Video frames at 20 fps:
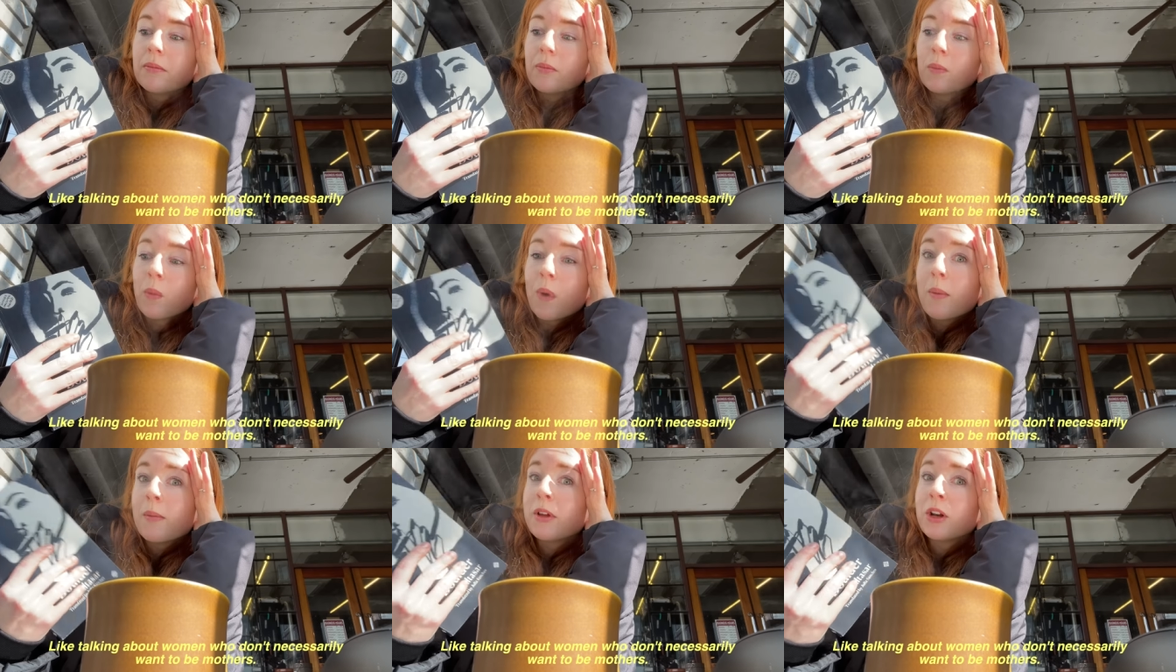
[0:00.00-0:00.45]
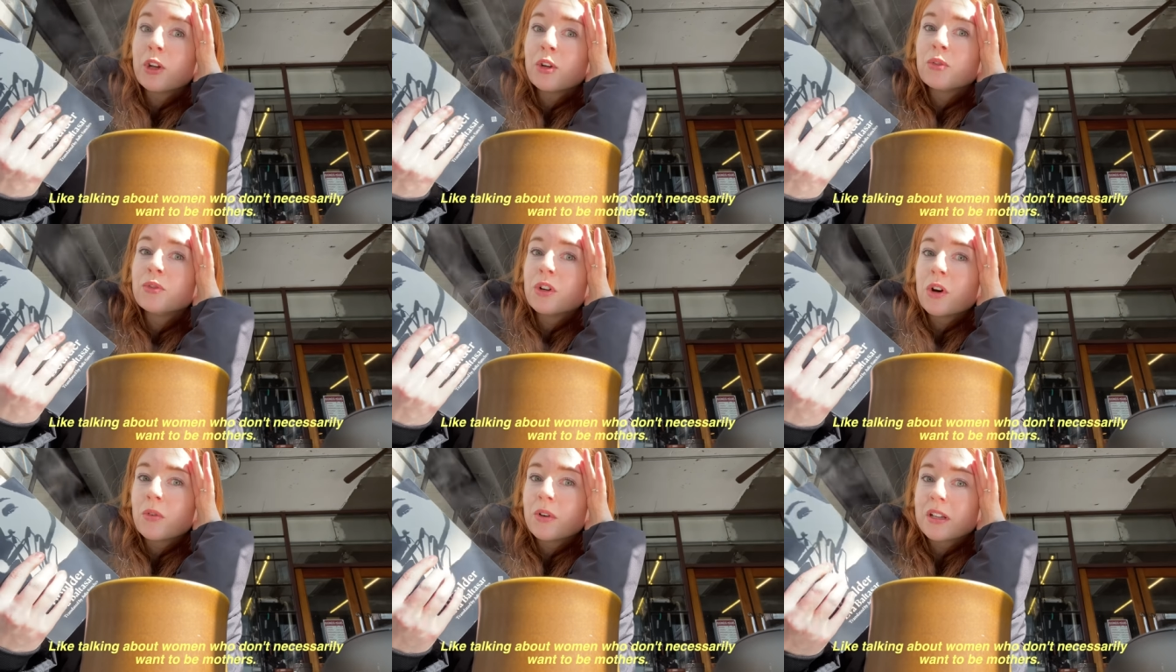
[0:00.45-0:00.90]
women who
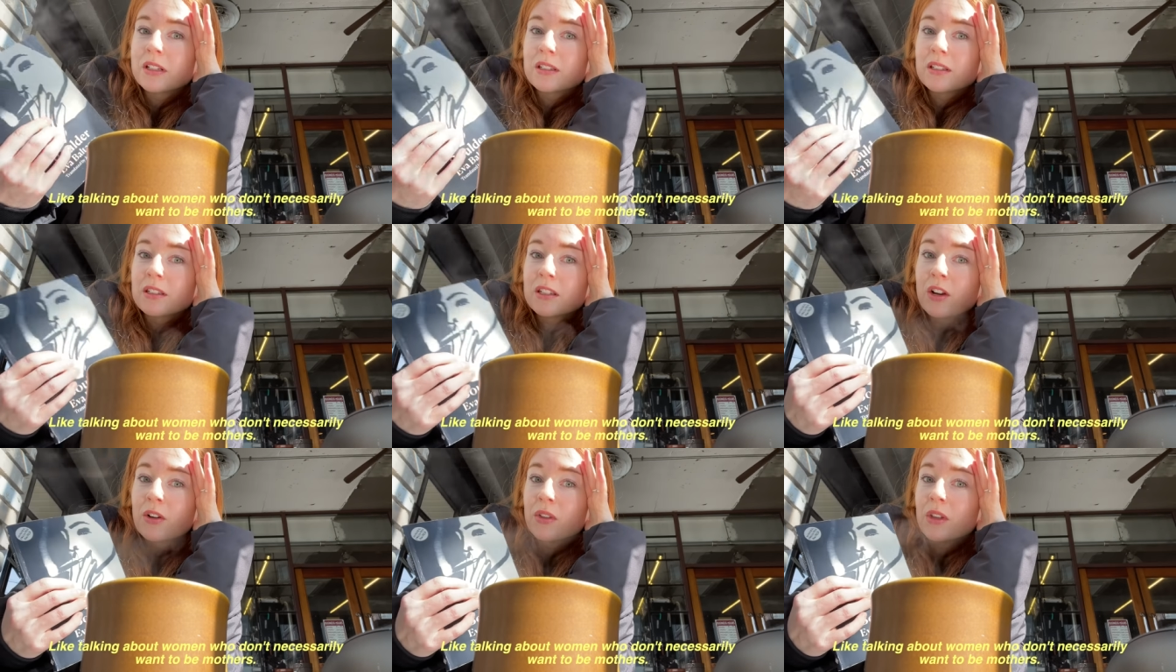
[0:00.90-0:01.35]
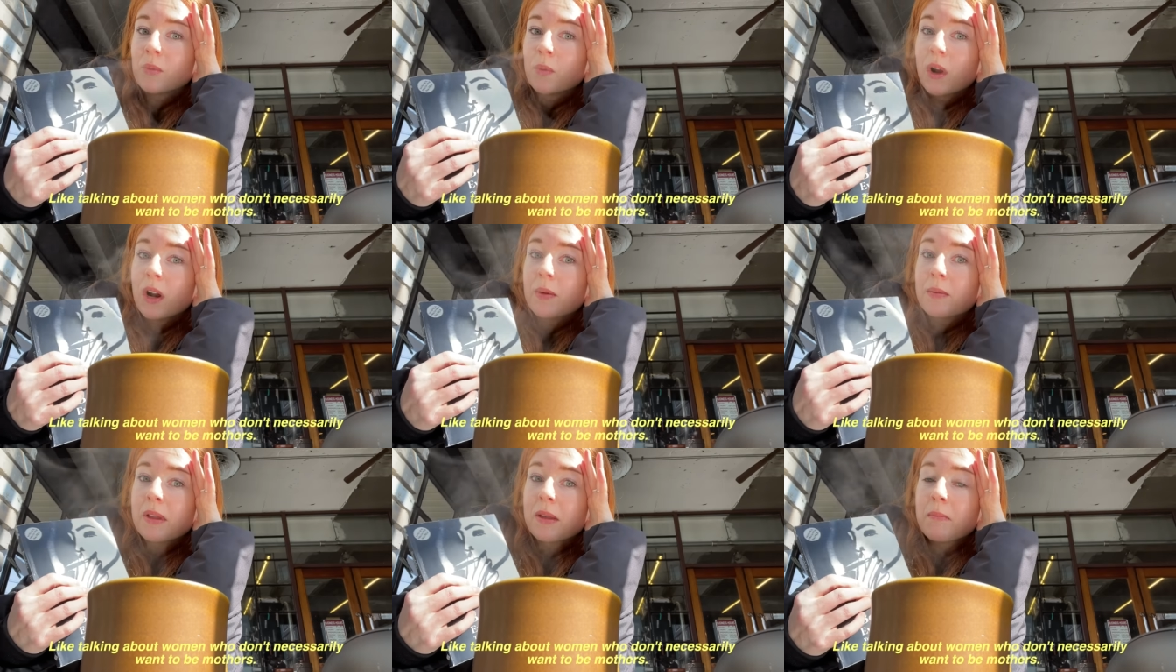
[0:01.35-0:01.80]
don't necessarily
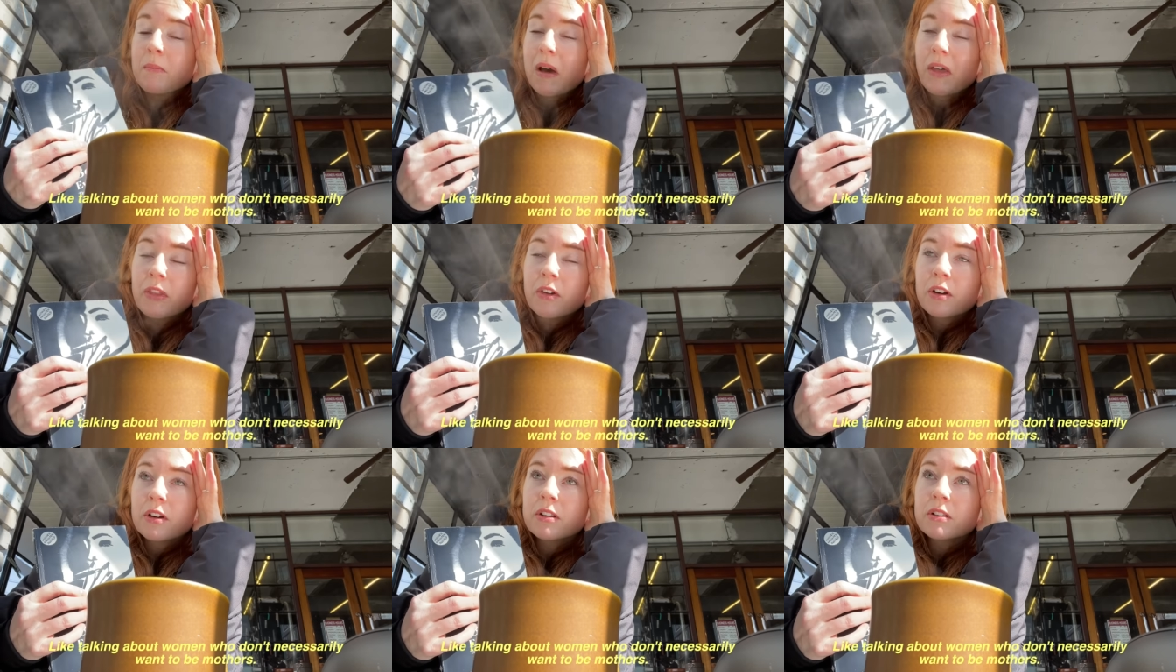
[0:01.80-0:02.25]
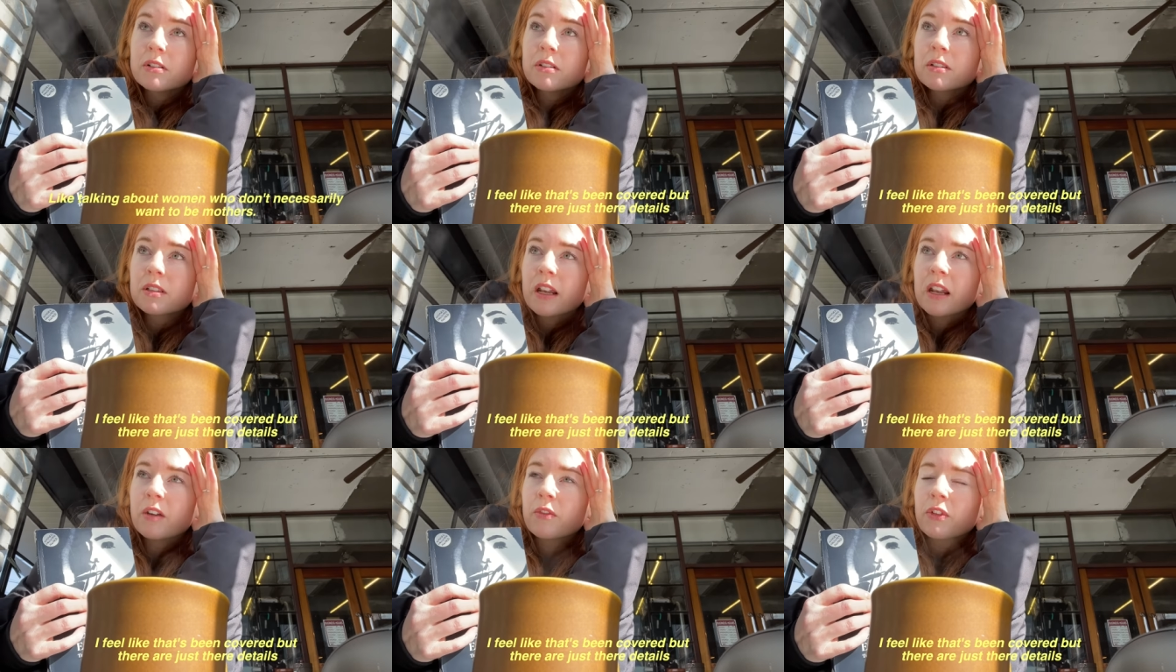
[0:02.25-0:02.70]
want to be
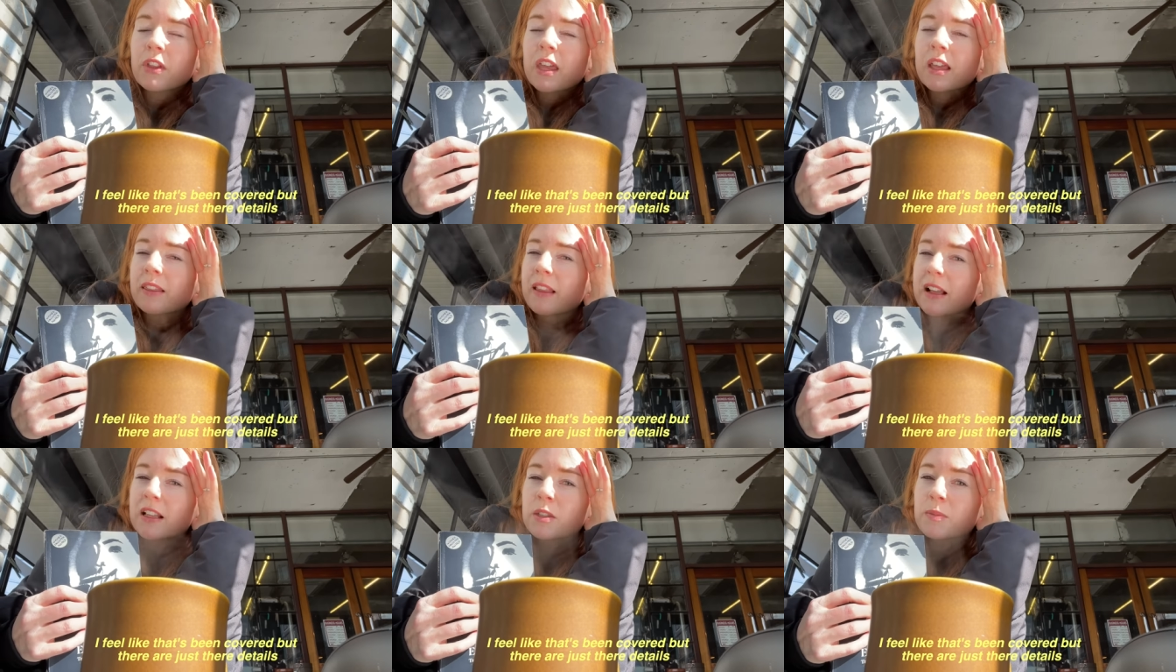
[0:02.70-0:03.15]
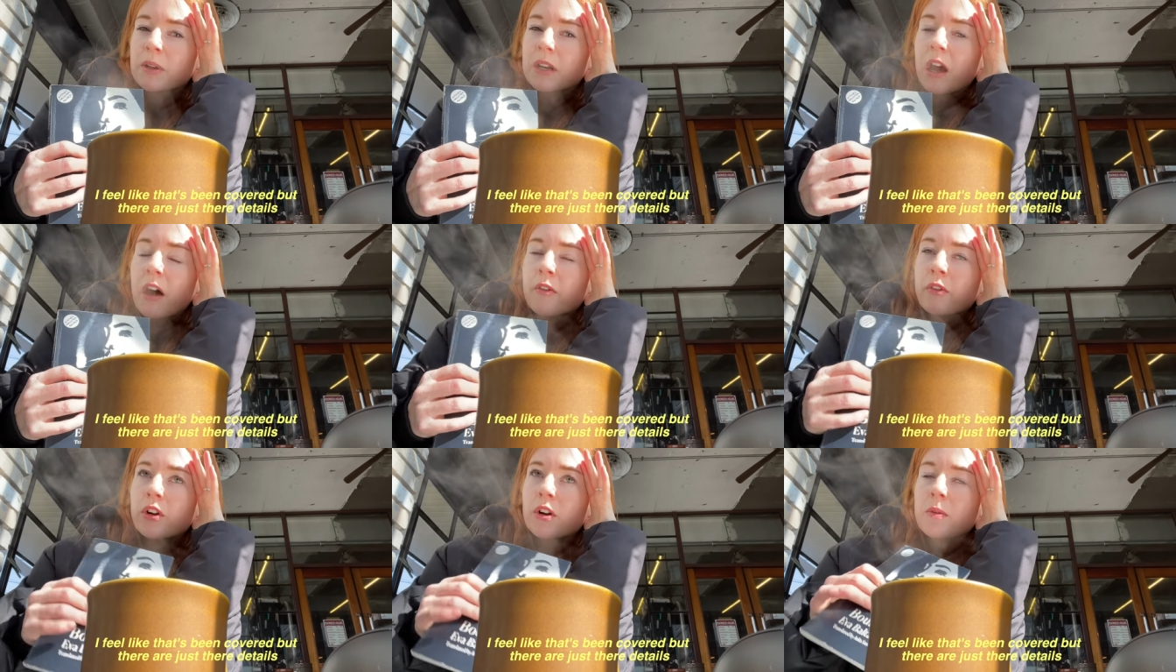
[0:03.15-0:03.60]
mothers, and I feel like that's been
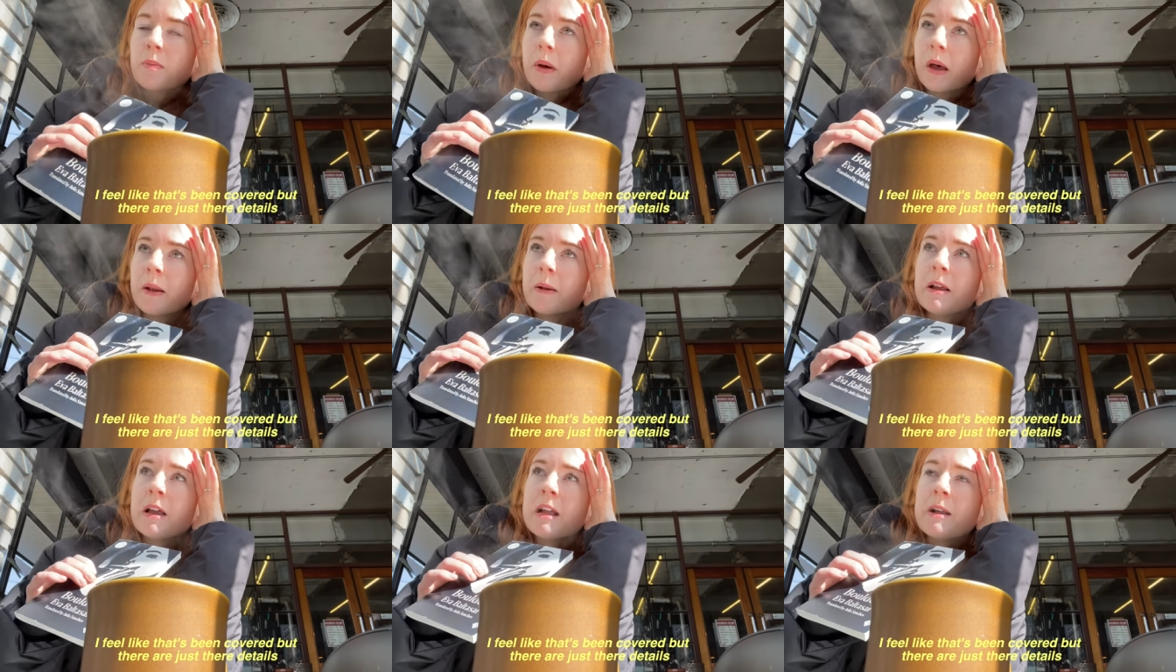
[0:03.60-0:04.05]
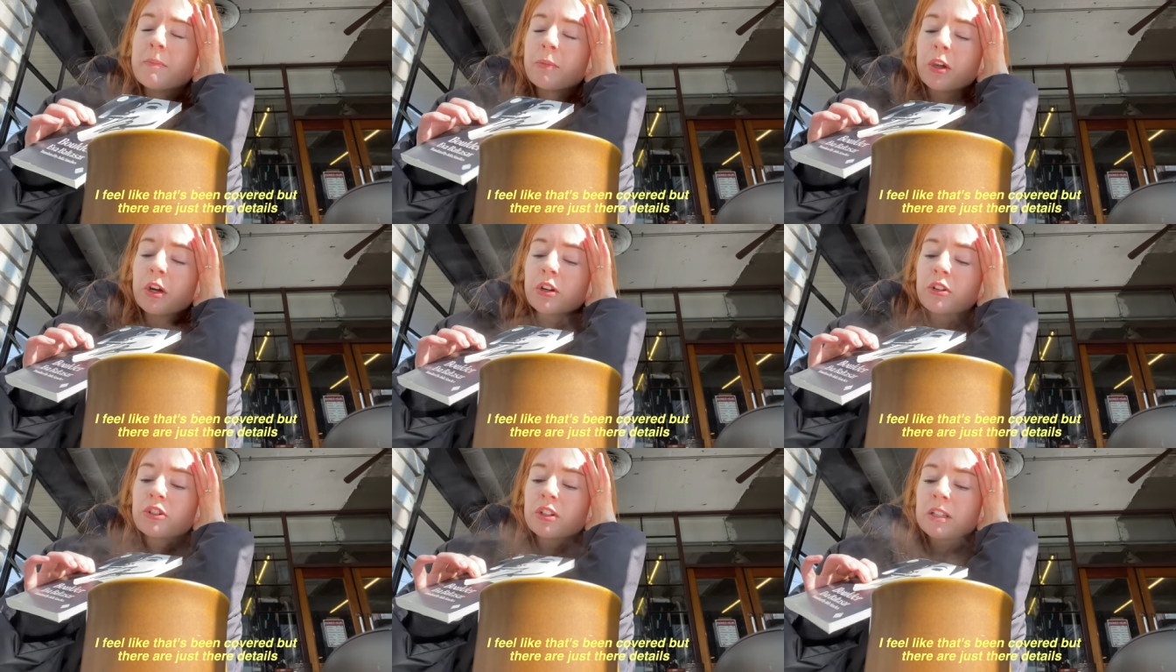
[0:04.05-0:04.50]
covered, but
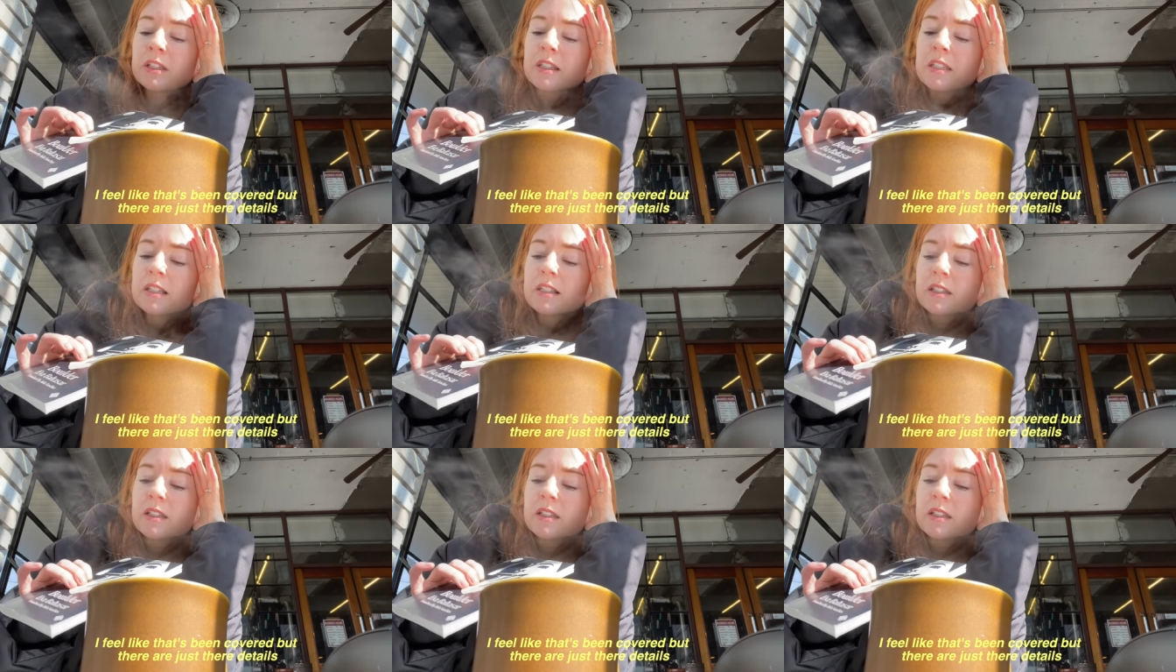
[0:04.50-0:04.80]
there are just these